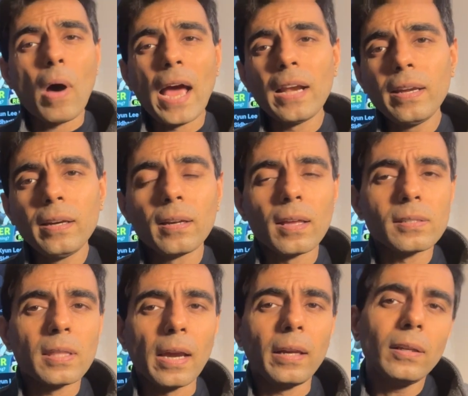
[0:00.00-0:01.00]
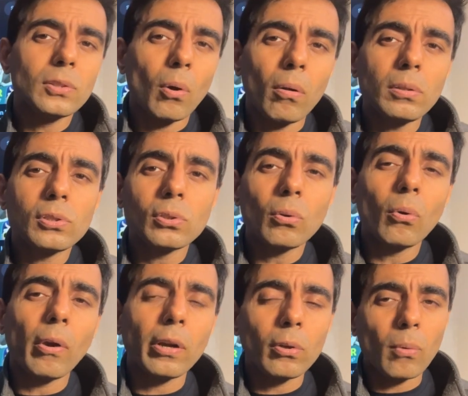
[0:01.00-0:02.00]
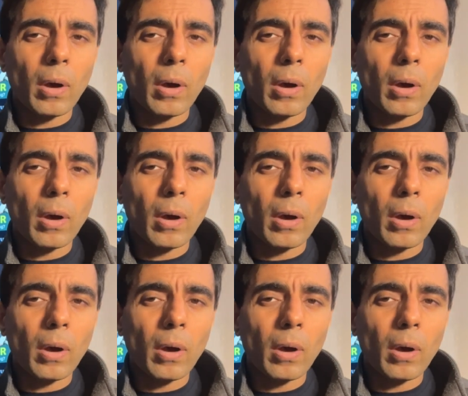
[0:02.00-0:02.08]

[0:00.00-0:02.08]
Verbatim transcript: While he does that, he's also going to